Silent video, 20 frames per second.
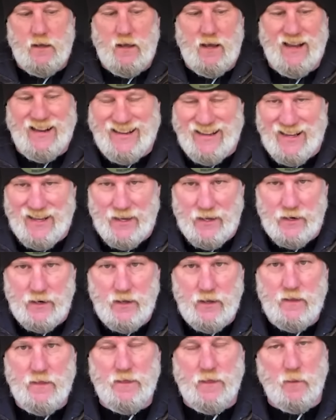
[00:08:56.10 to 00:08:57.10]
Again,
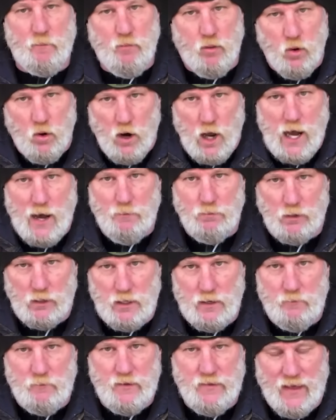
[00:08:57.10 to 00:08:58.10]
the
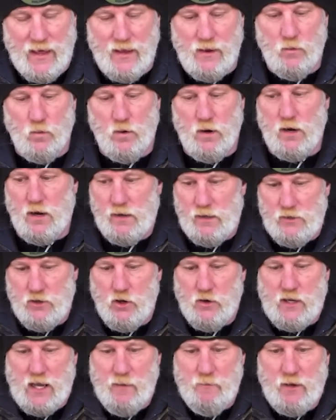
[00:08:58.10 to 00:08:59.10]
problem that you
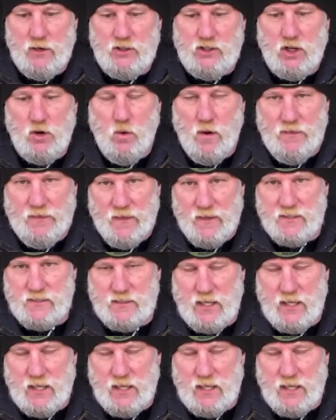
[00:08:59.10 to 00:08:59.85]
come into with this